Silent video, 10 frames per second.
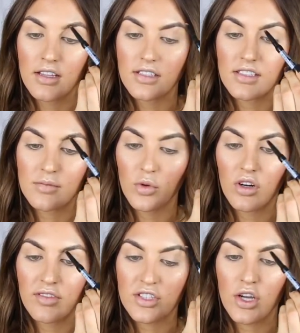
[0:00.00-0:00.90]
This is more
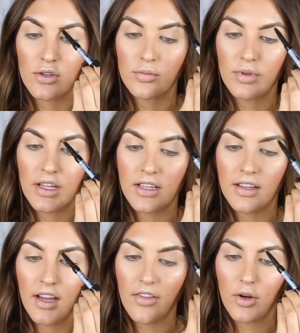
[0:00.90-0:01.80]
of a taupe, and then
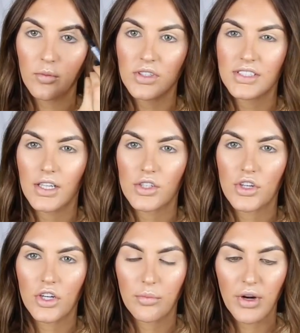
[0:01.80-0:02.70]
the other one was like a
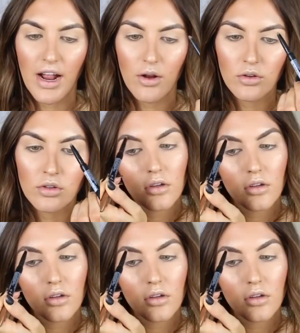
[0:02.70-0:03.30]
dark brown.